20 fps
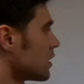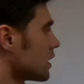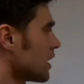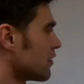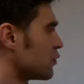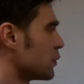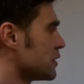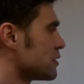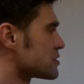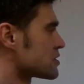
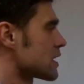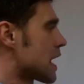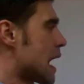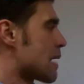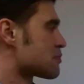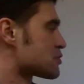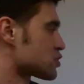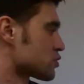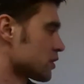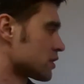if we use an
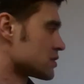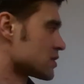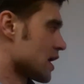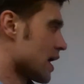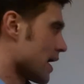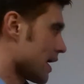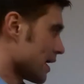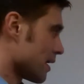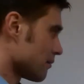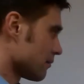abstract
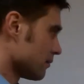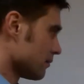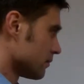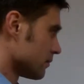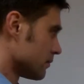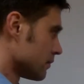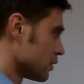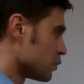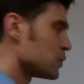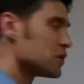time,
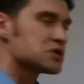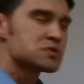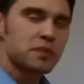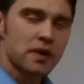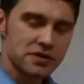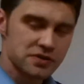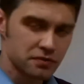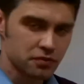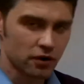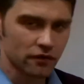we use
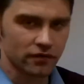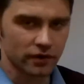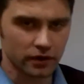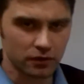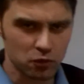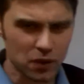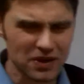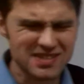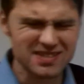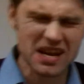present
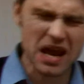perfect. What's